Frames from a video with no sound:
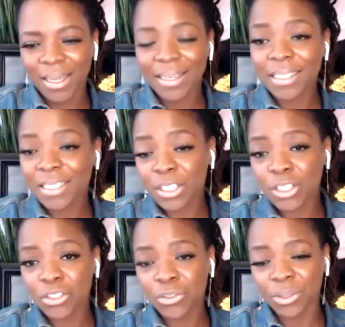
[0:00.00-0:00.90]
This
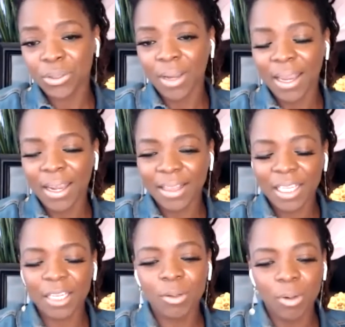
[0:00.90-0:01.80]
is true. And I
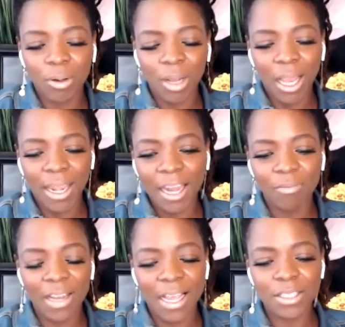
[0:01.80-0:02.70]
think a lot of
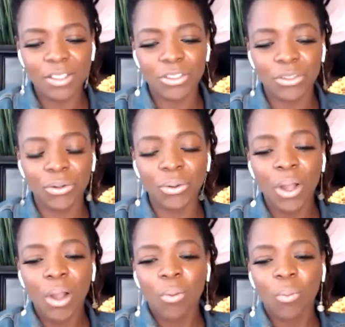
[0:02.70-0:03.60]
it has to do
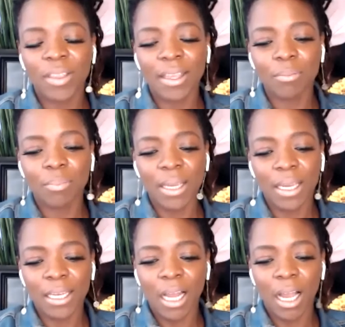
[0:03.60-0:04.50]
with it
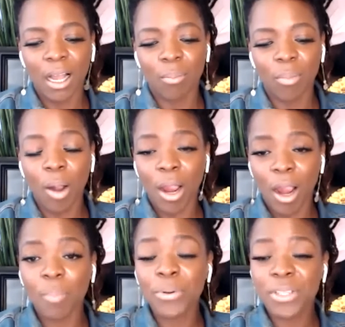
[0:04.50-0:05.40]
being
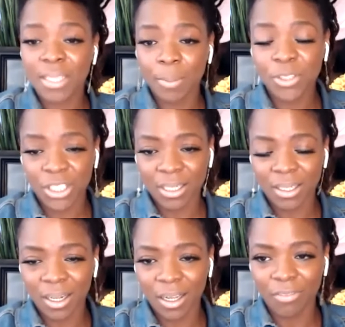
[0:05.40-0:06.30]
a
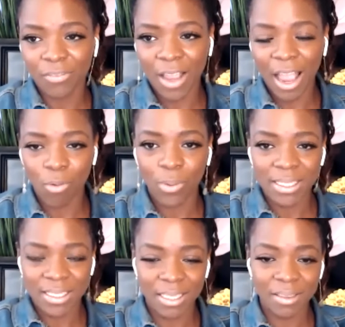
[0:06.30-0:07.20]
perception of how we
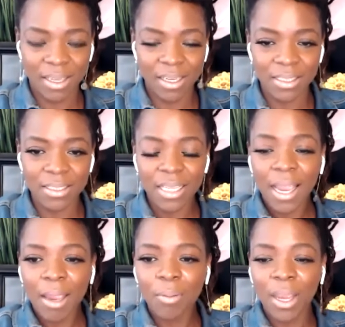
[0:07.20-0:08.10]
see things.
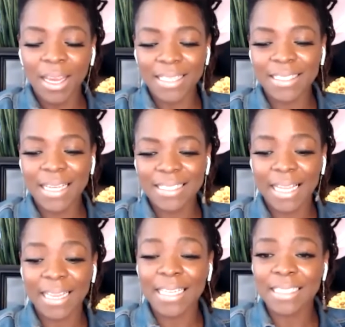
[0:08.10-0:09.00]
It's not
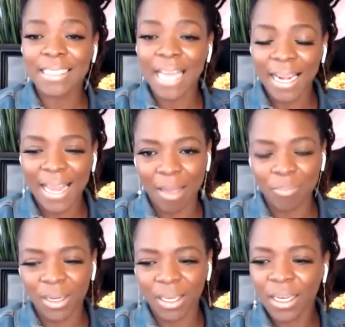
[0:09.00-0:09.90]
saying that it's not
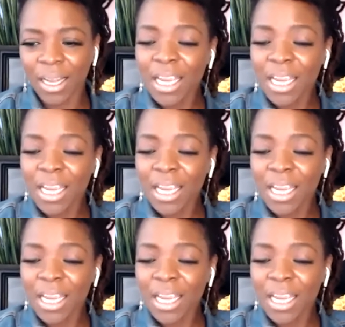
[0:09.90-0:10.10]
happening.